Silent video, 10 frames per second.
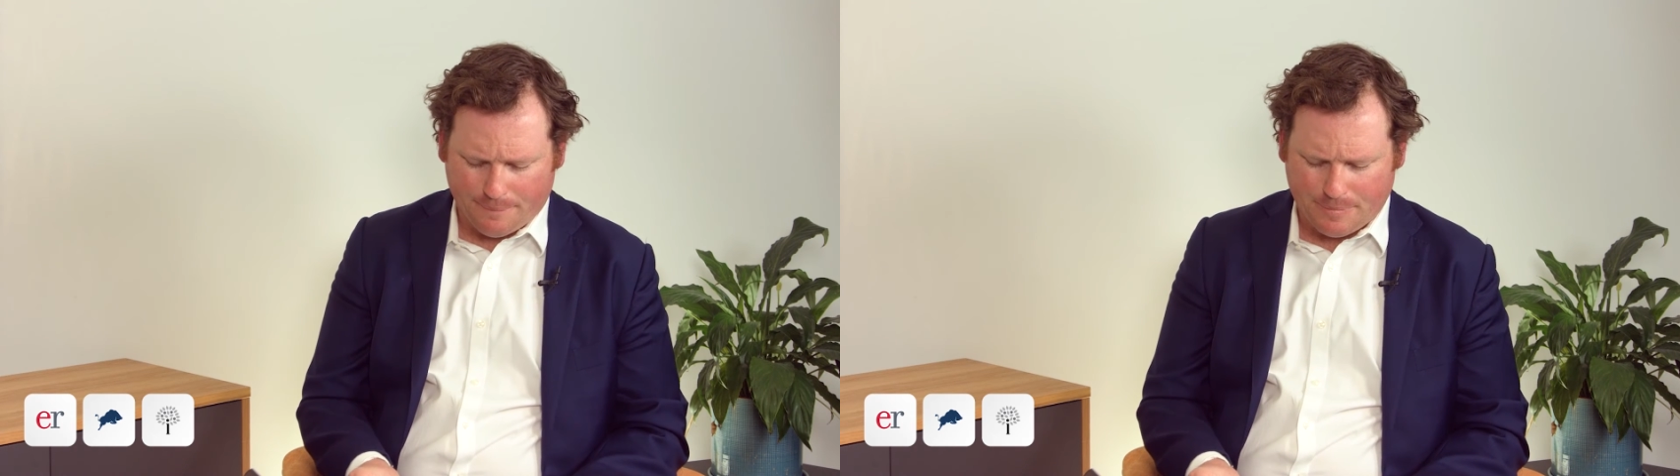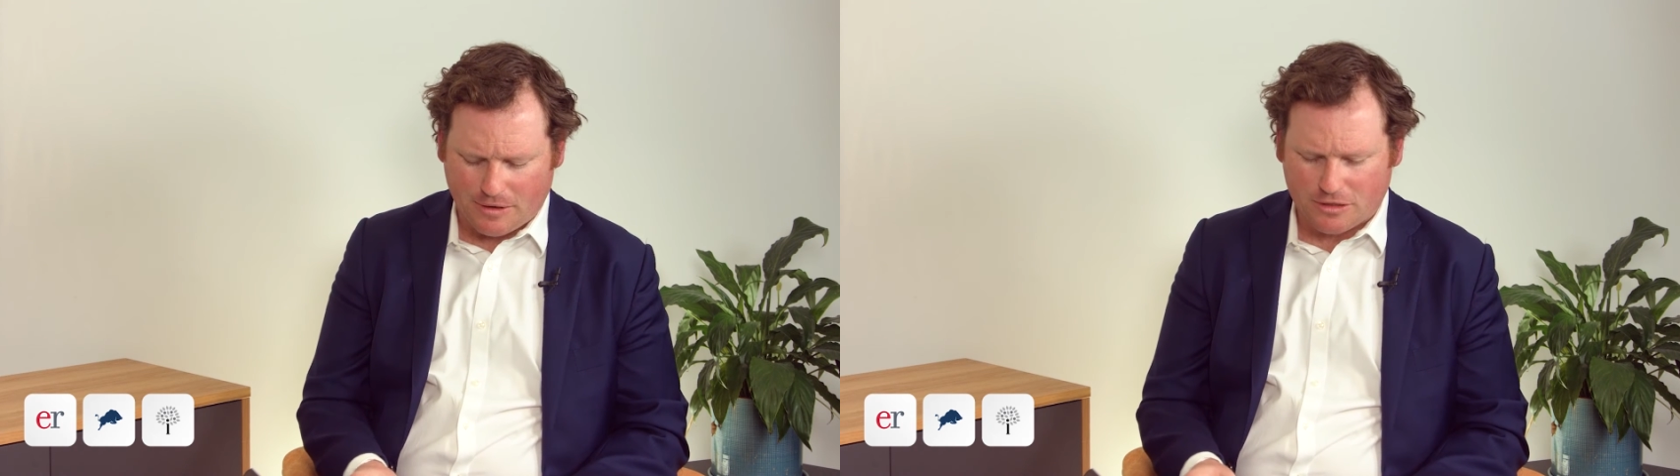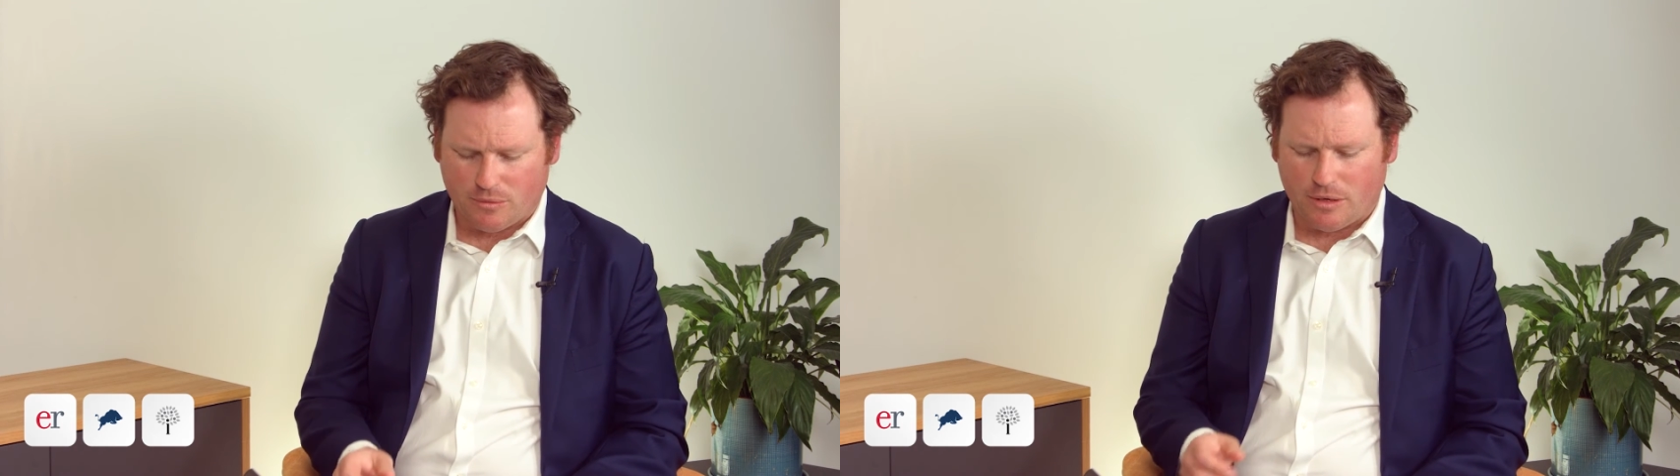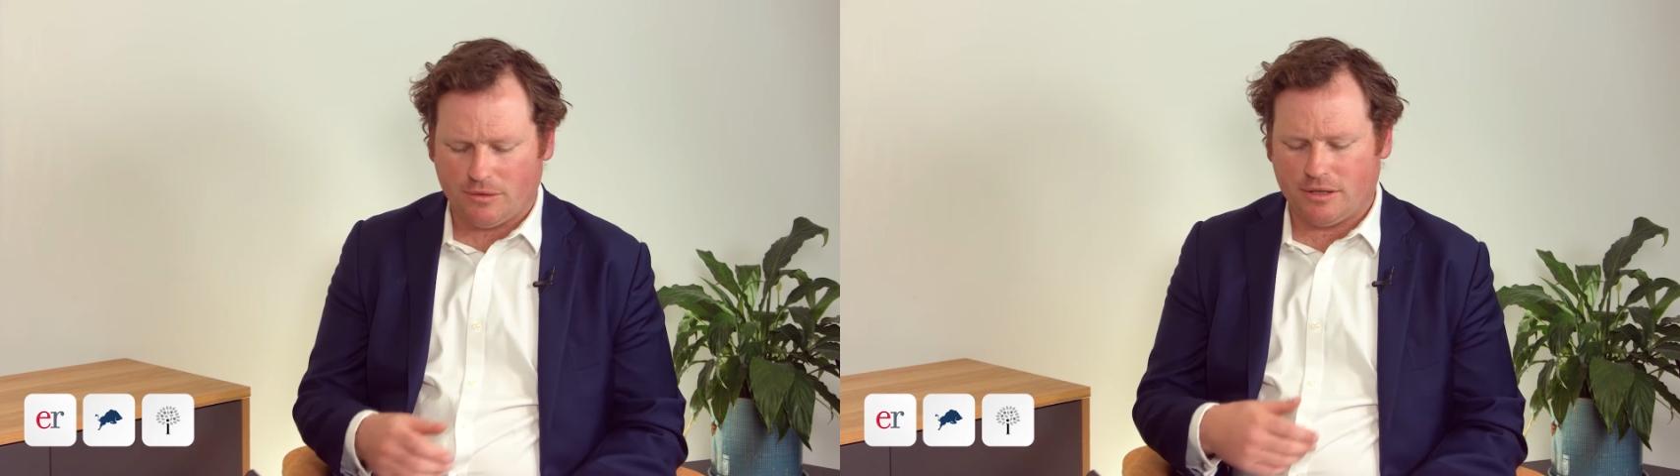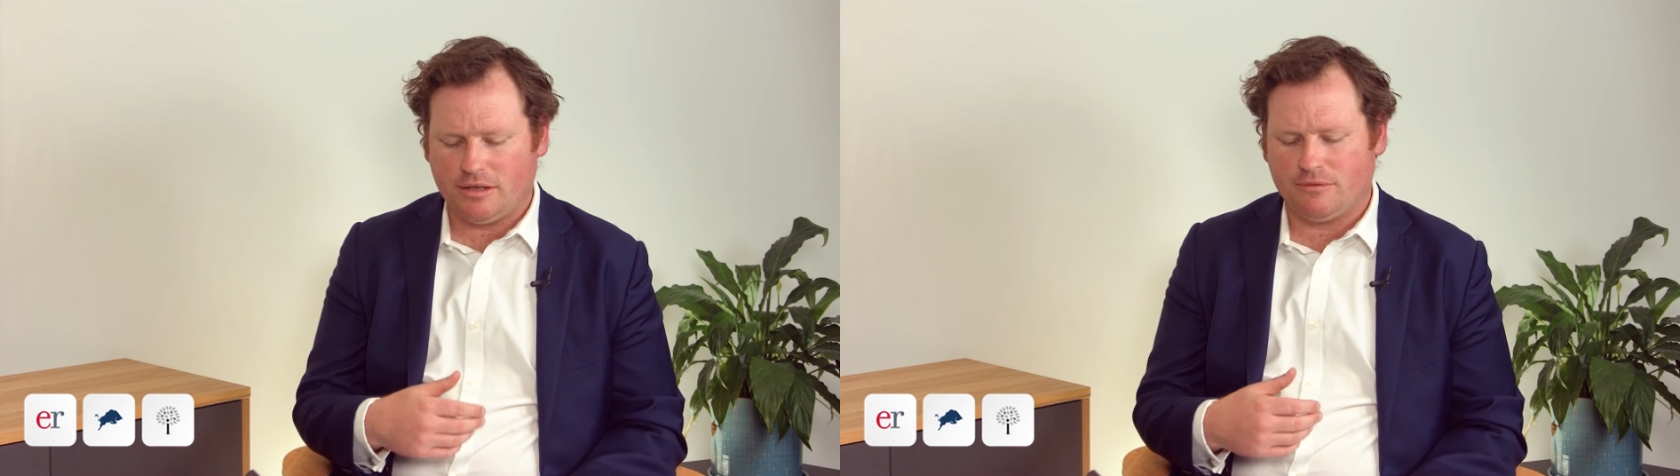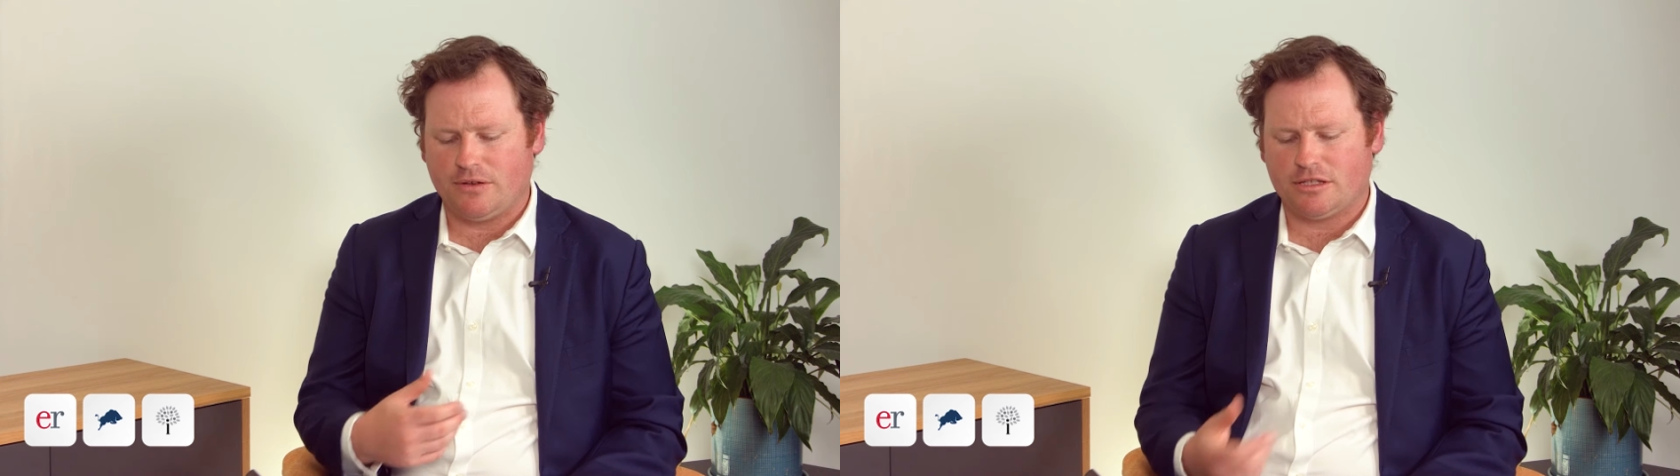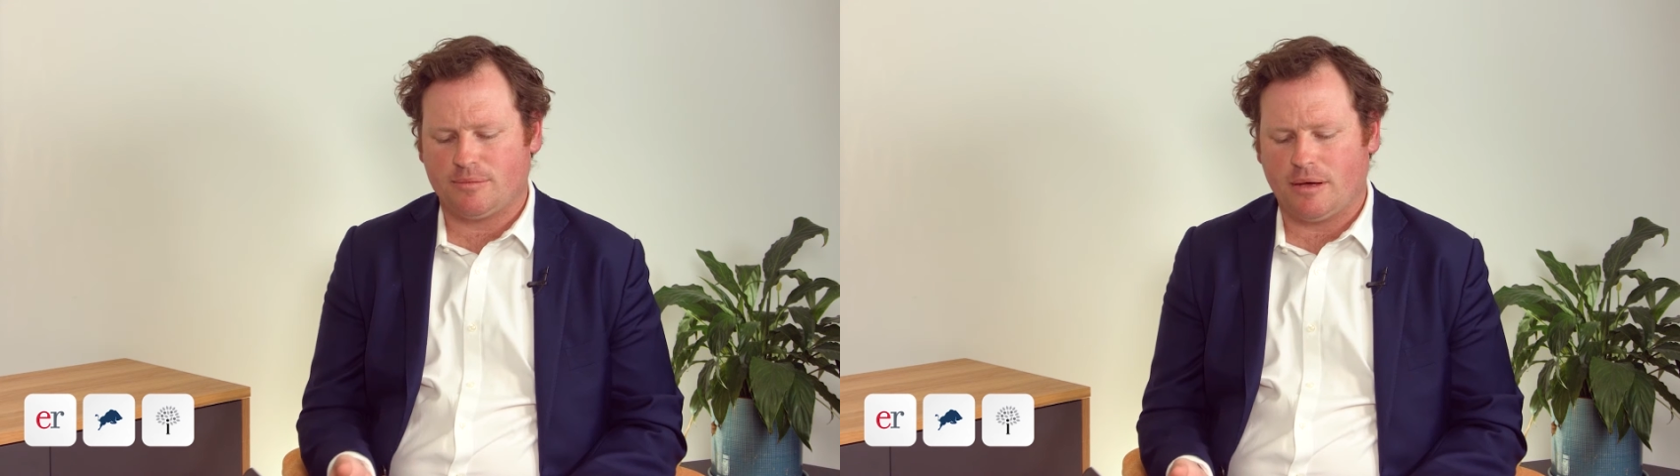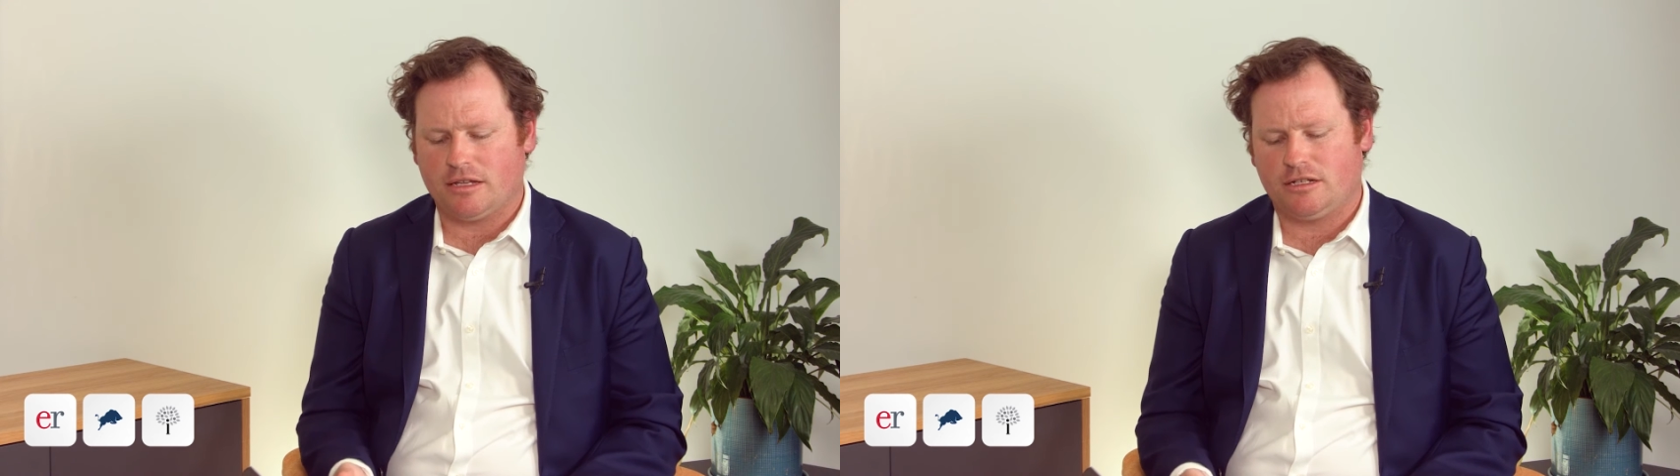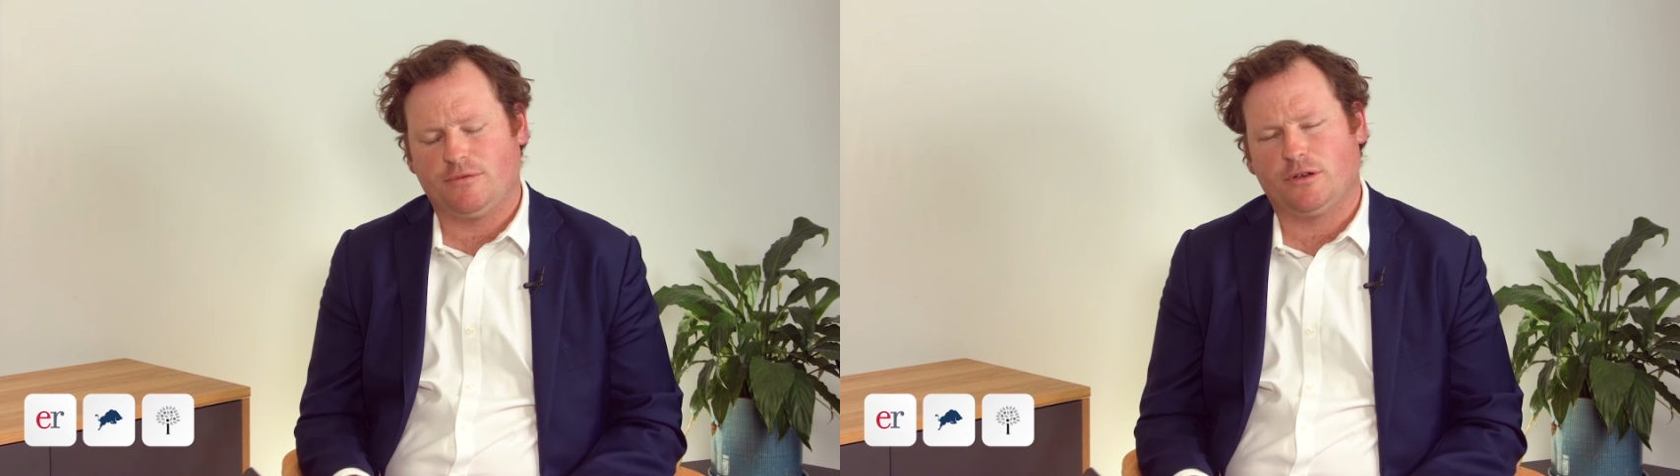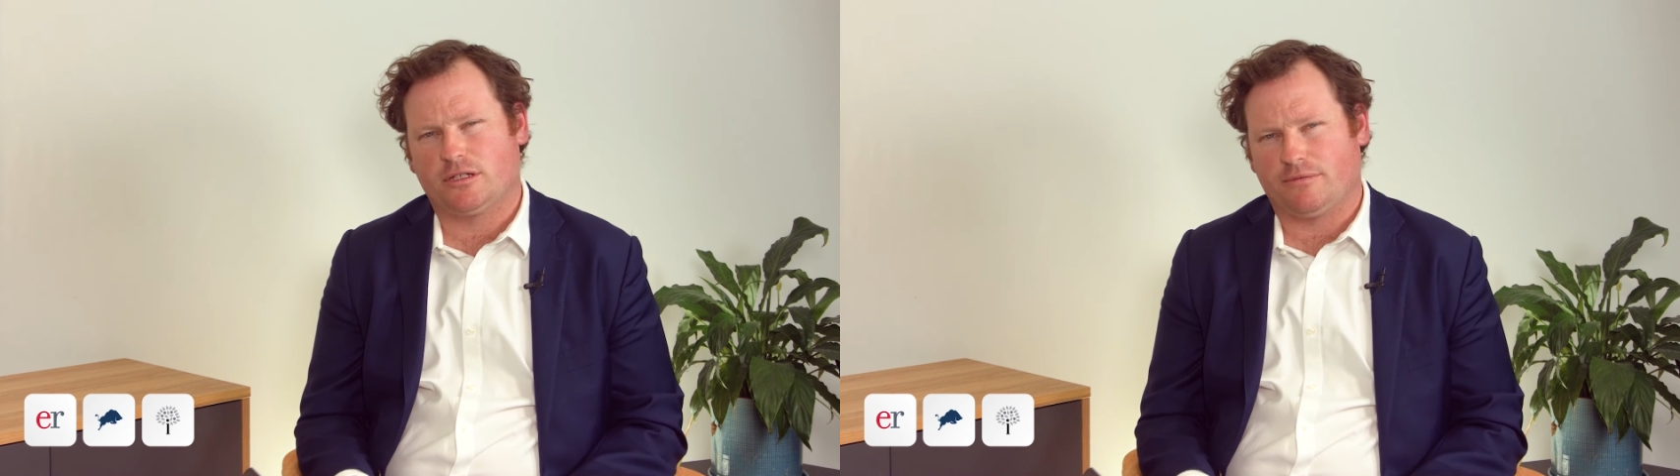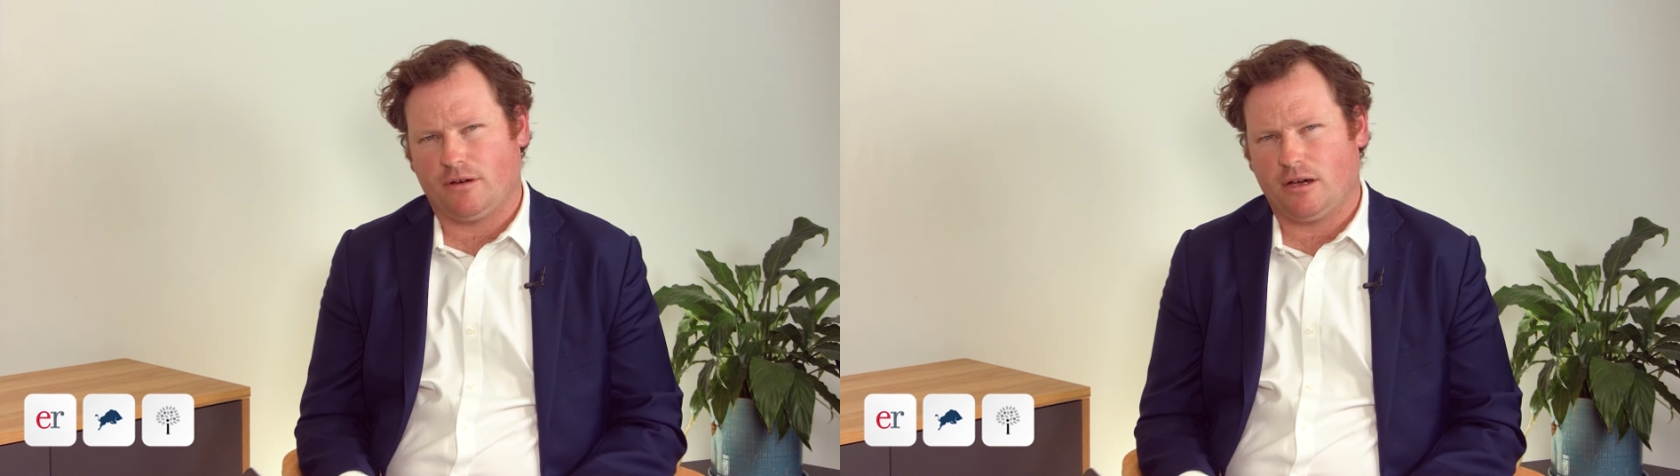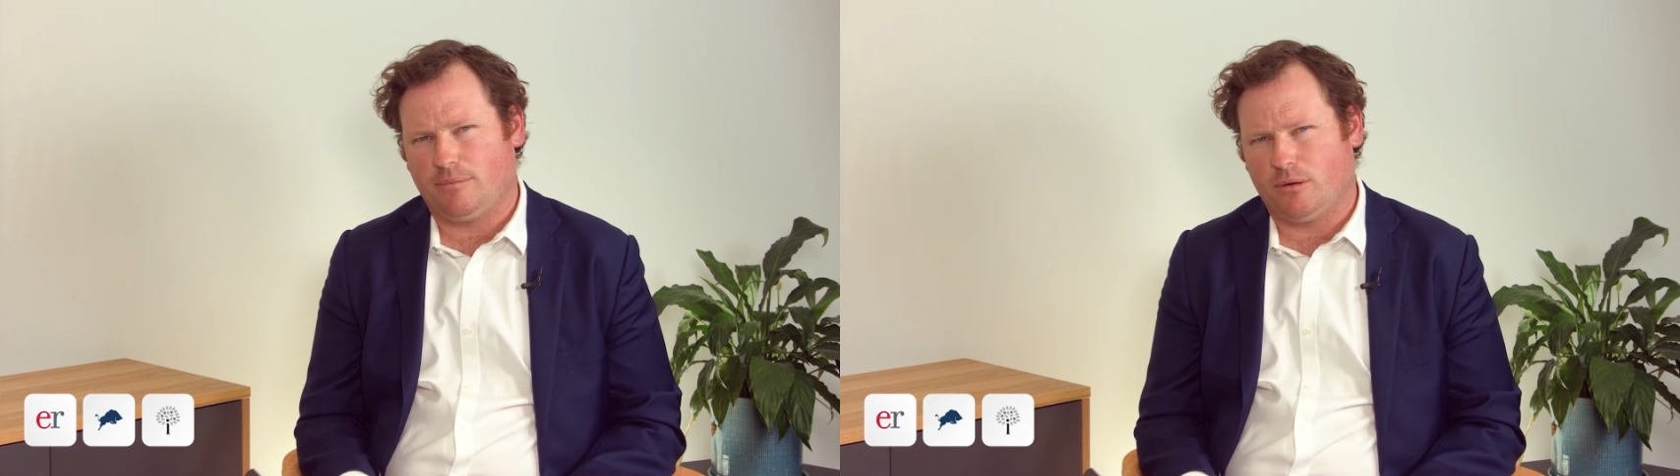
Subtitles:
Now as well, the InvestSMART diversified